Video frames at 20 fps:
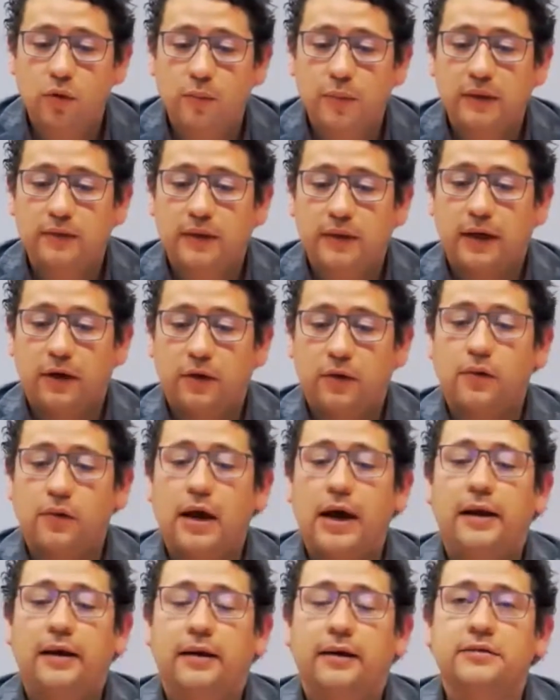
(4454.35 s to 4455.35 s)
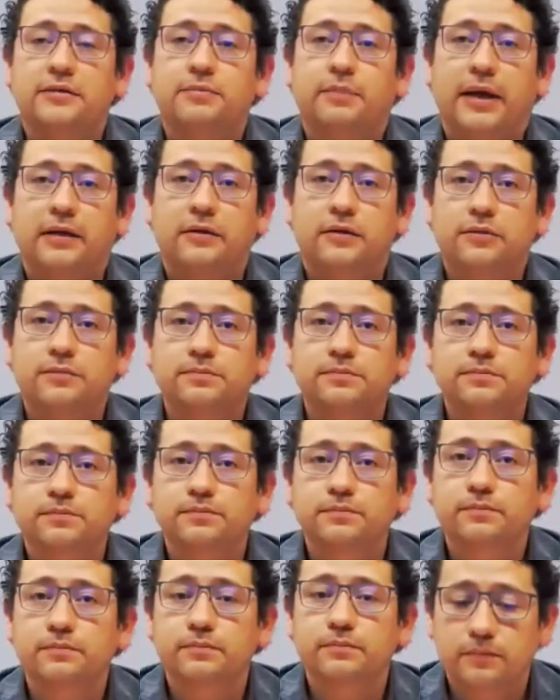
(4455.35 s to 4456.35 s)
if you want to
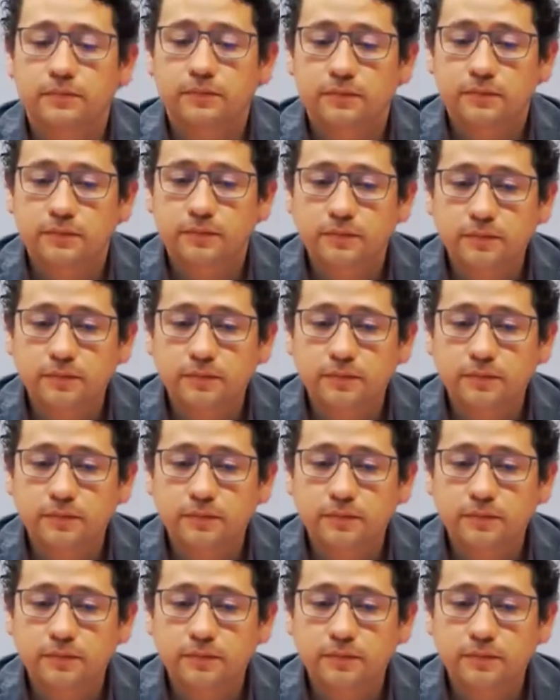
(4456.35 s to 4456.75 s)
comment.